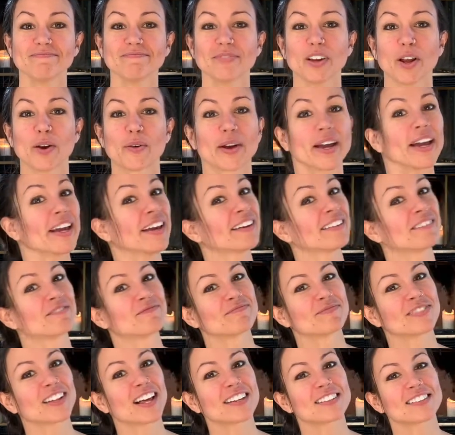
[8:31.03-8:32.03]
Okay,
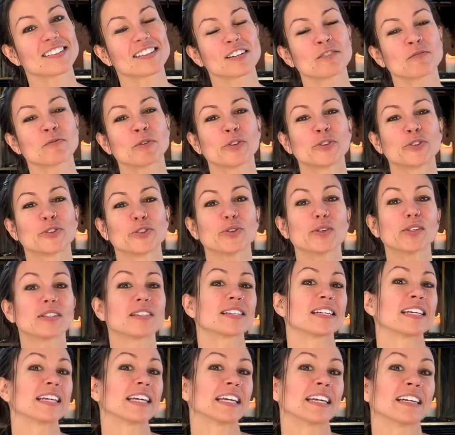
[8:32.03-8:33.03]
last thing we'll do is
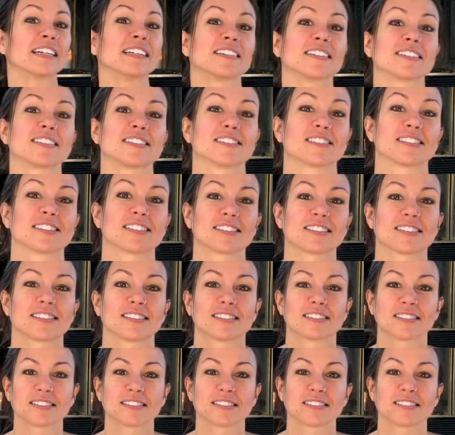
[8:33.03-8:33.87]
the ears.